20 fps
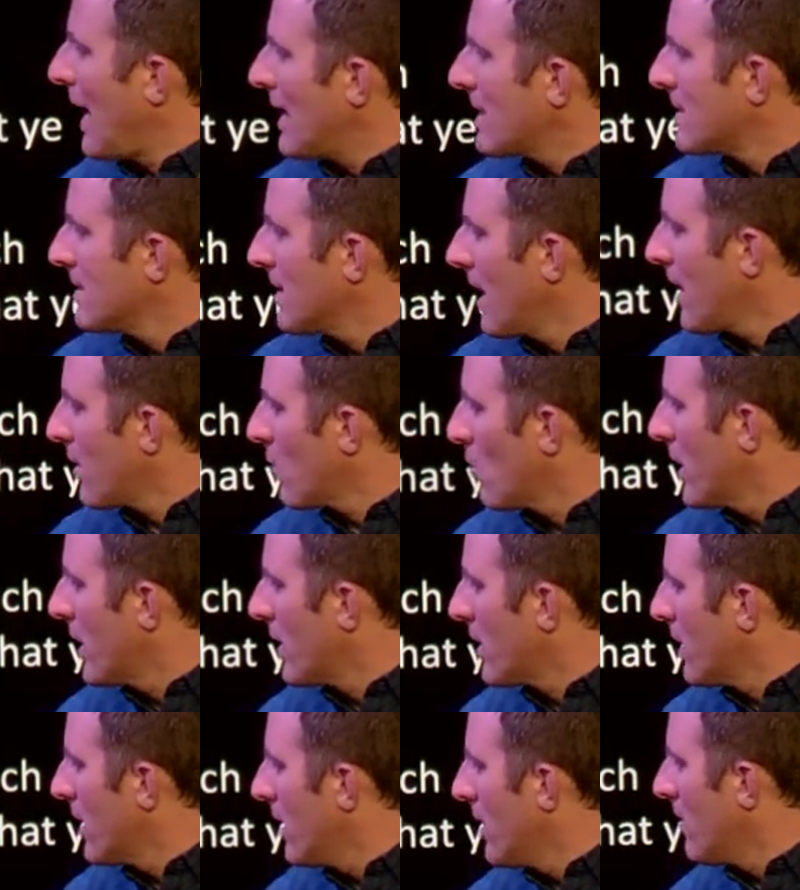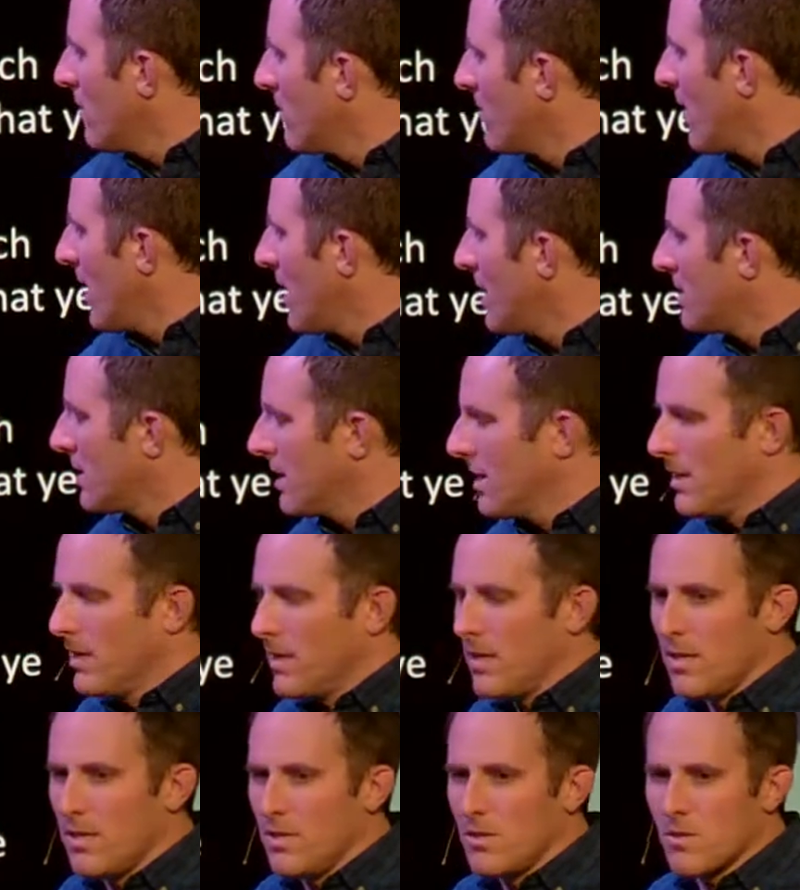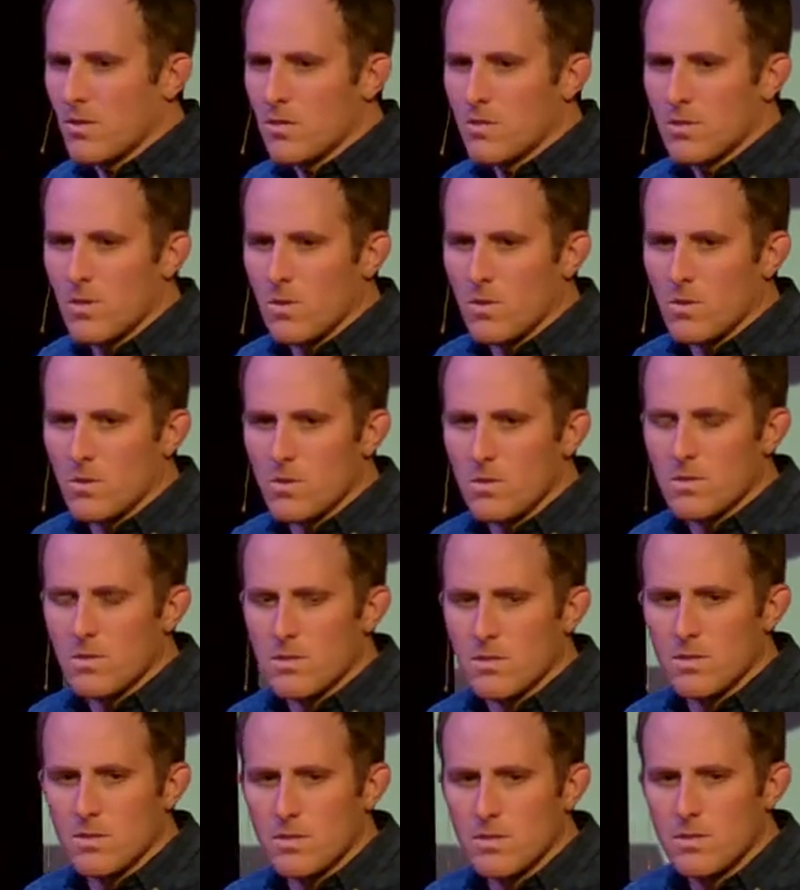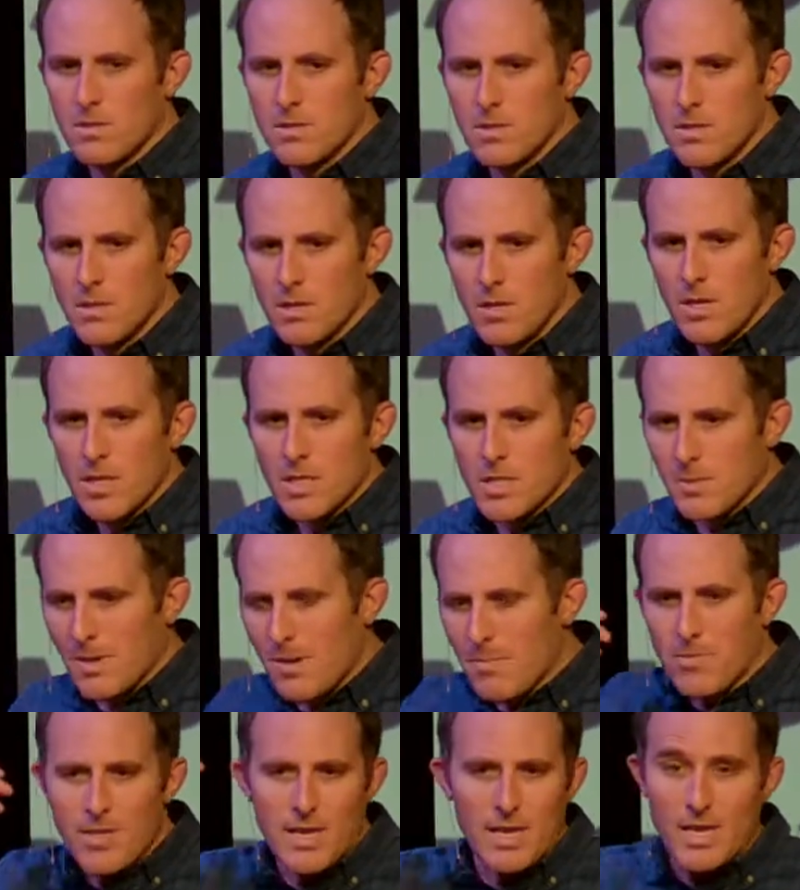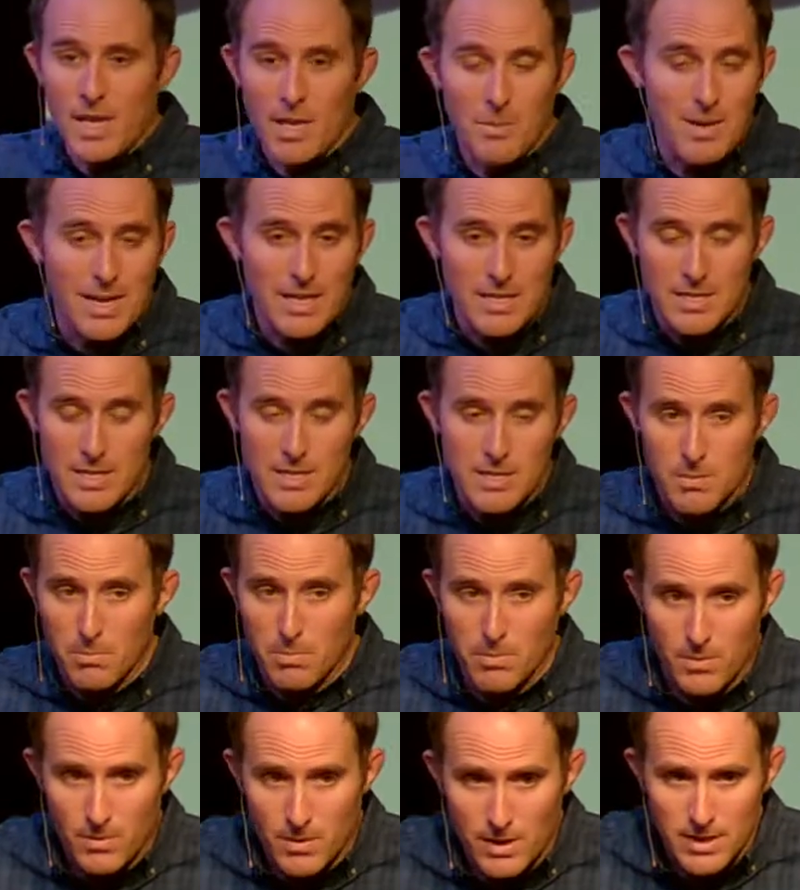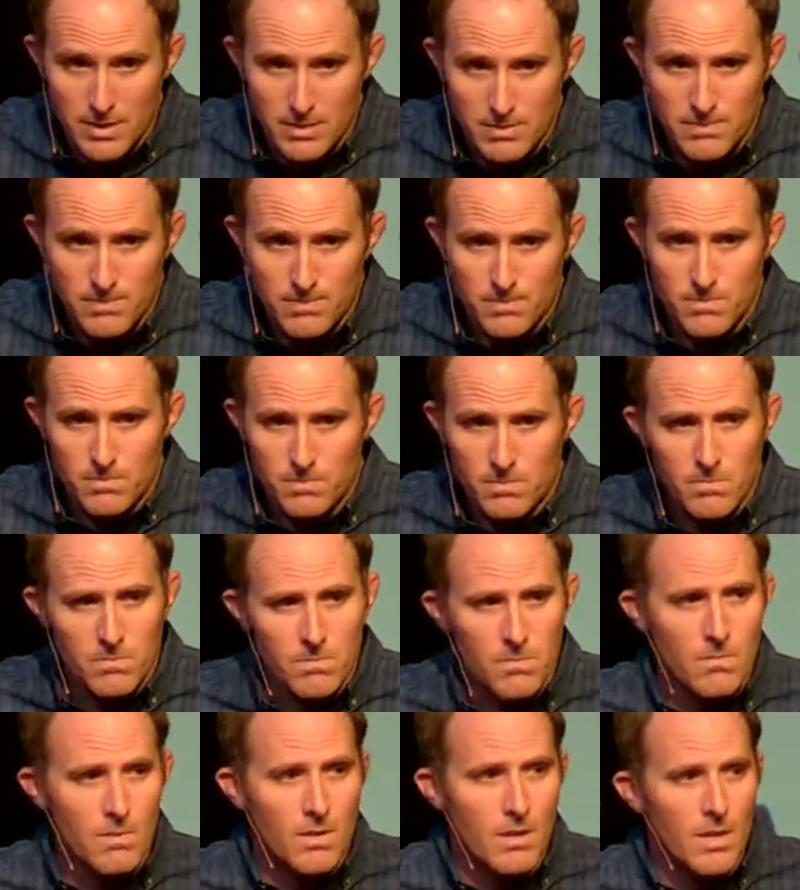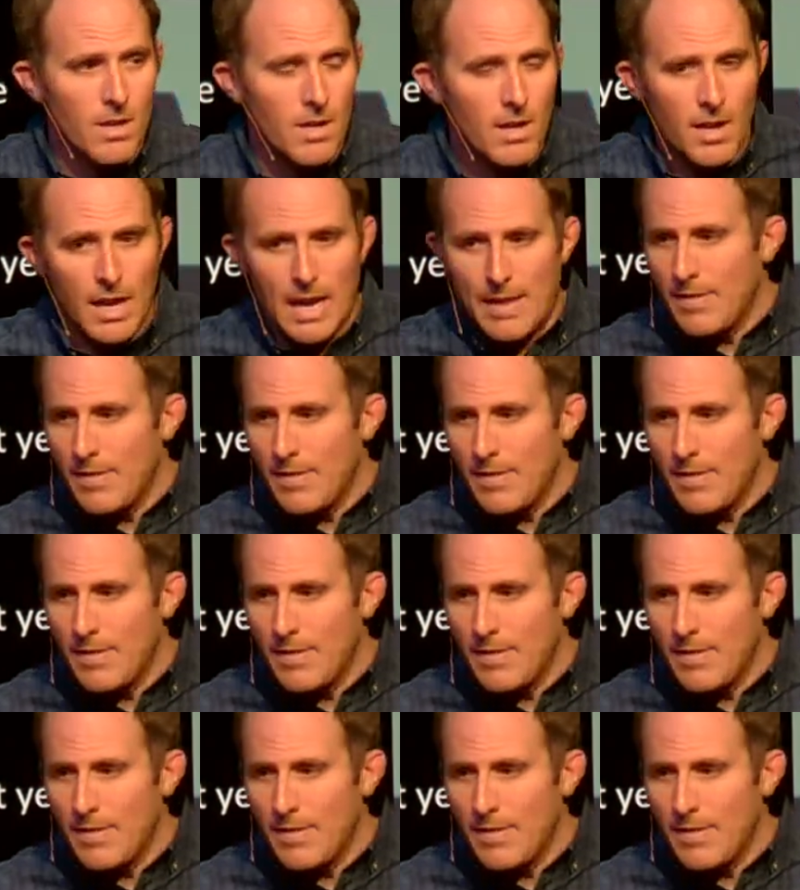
not weary, fainting in your souls. So I'm thinking about discipline, right? And then